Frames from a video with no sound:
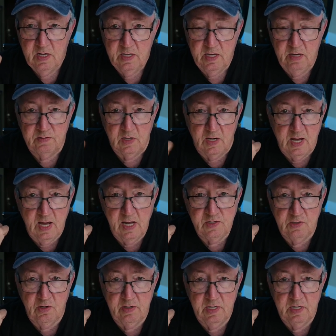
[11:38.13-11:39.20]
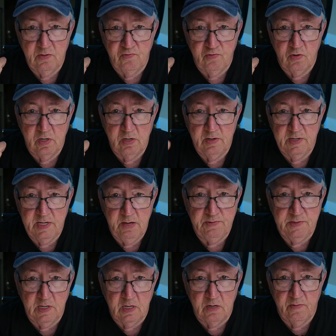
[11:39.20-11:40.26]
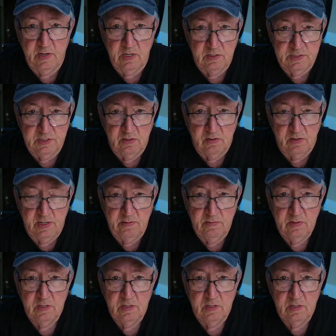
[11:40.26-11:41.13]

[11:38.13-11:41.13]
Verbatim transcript: keeps the lights on in the foyer, and keeps the elevators going.